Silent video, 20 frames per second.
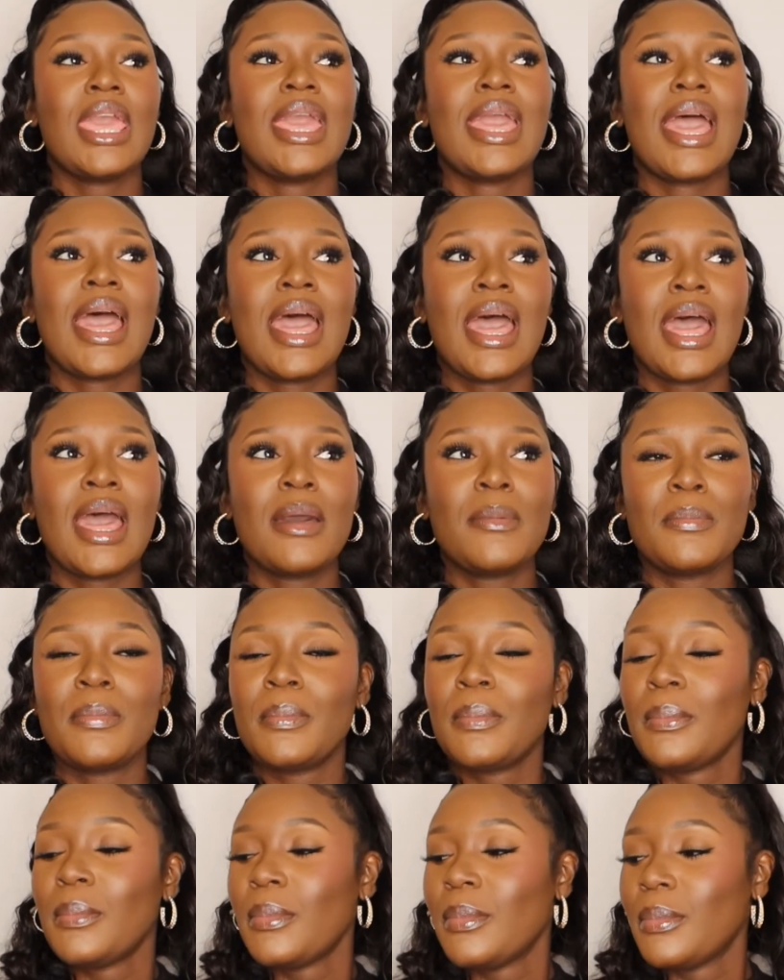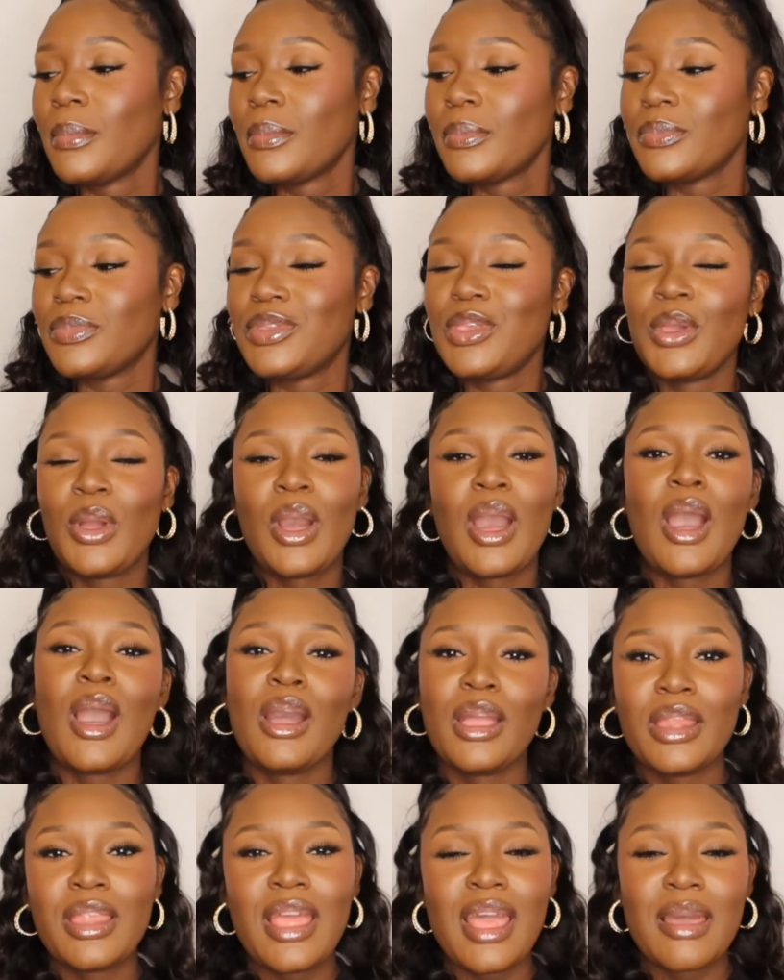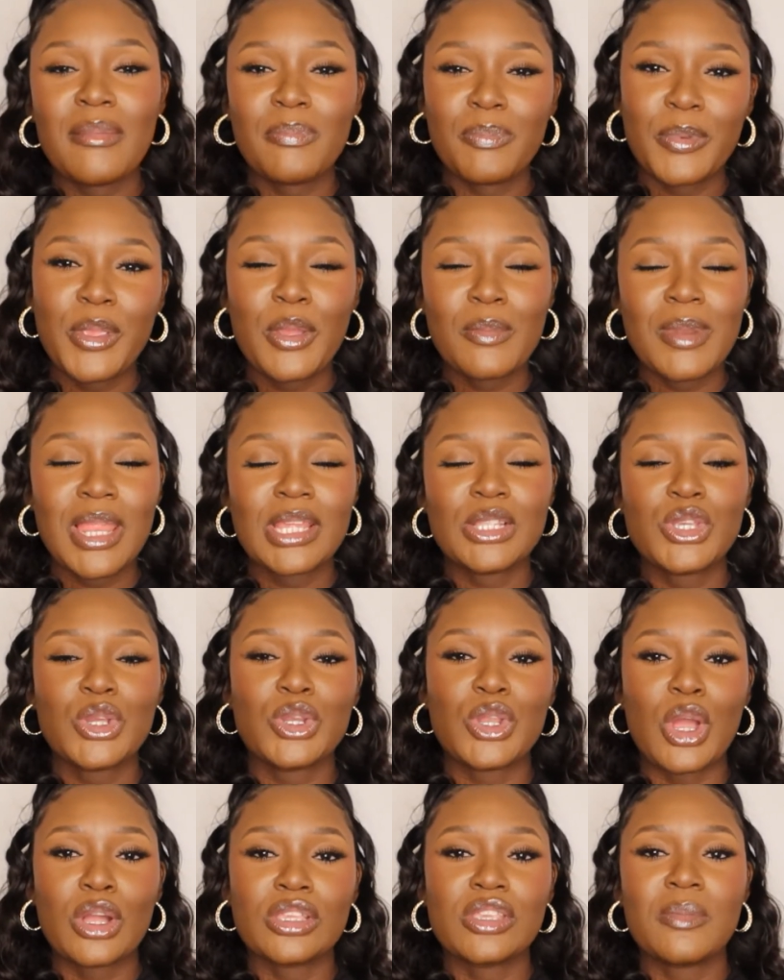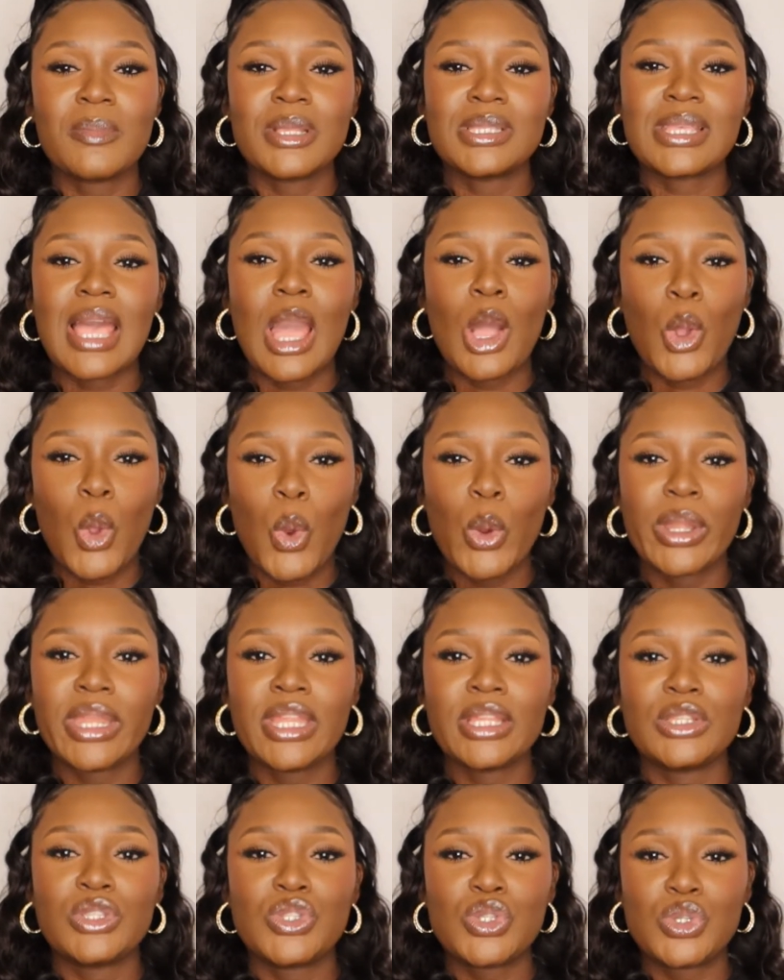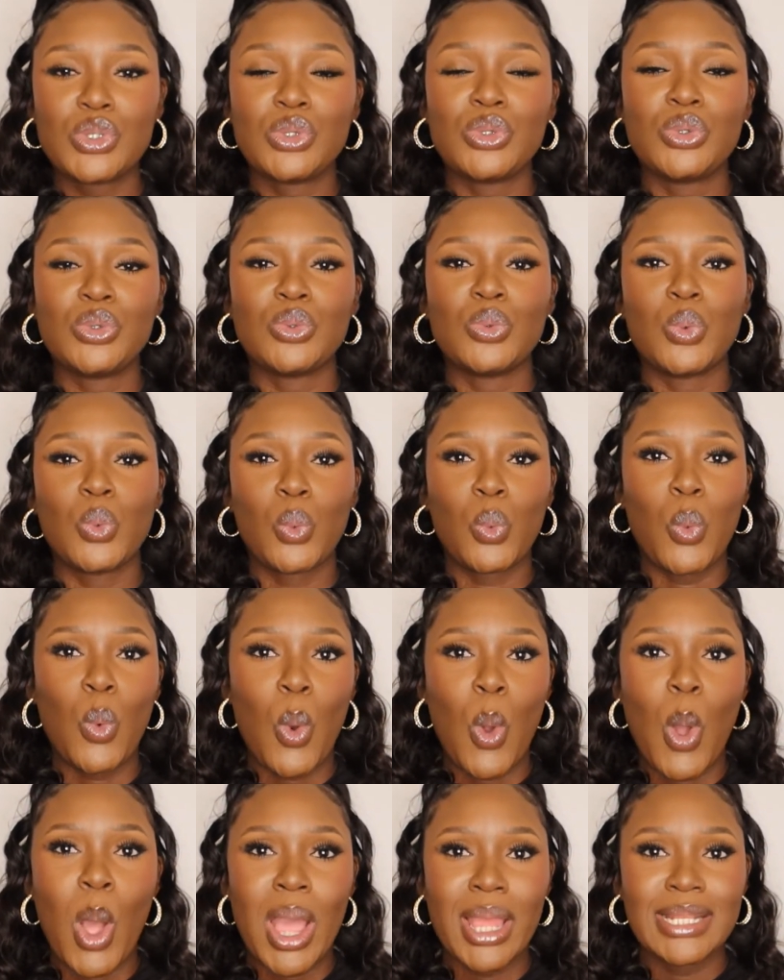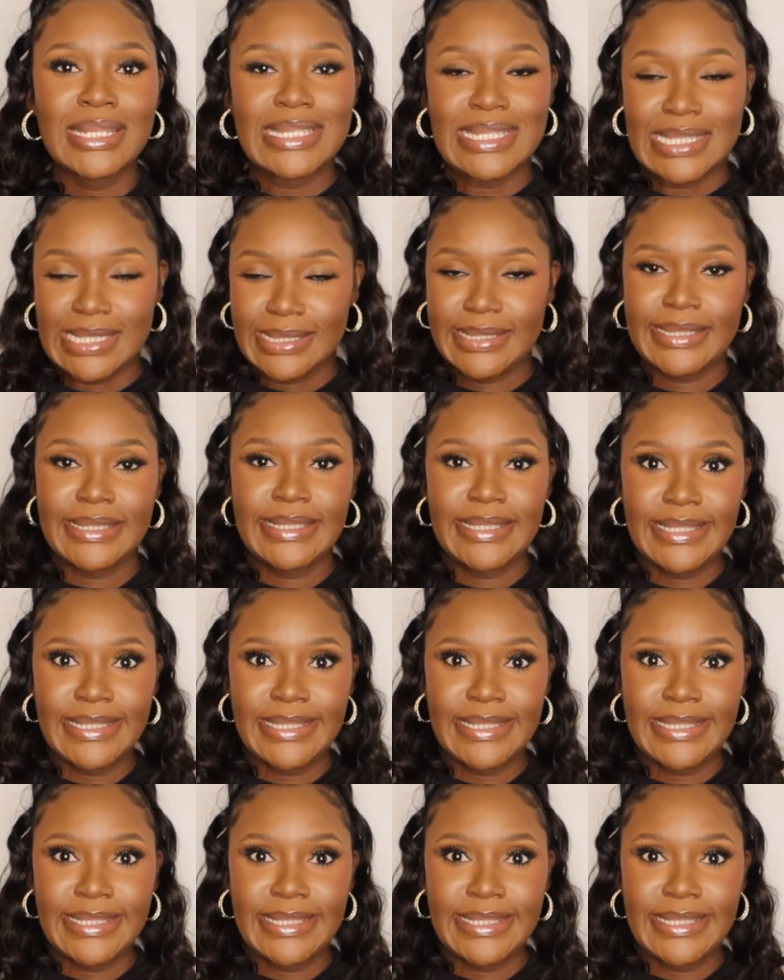You are gonna accumulate your documents according to what